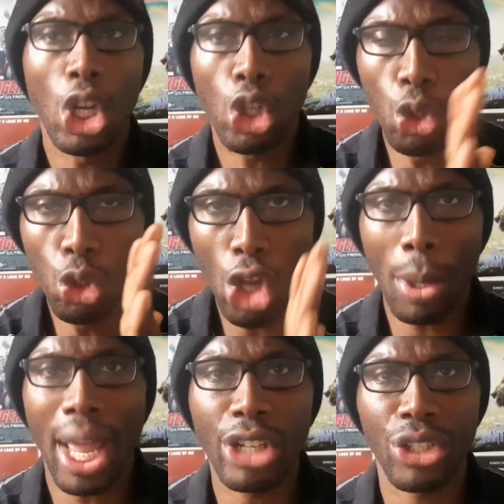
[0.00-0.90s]
You
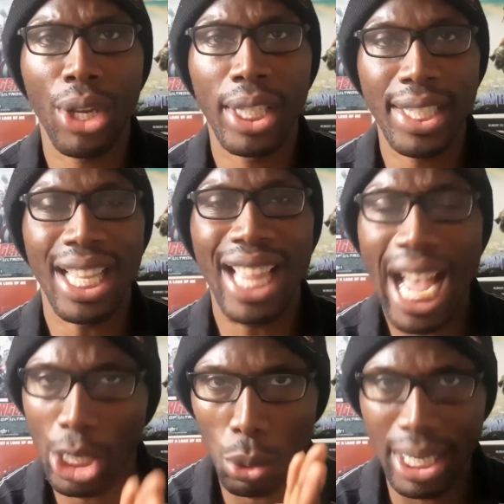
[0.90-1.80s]
don't actually see the
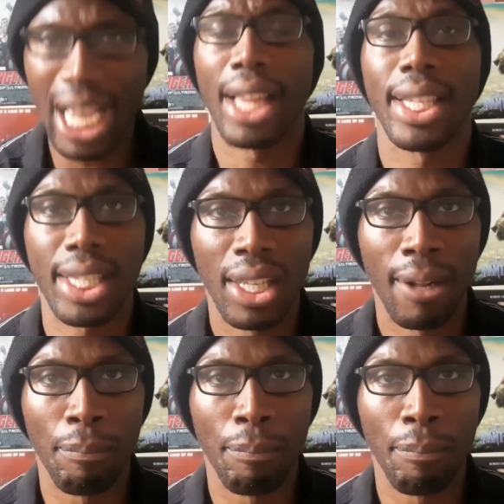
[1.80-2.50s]
actual deaths.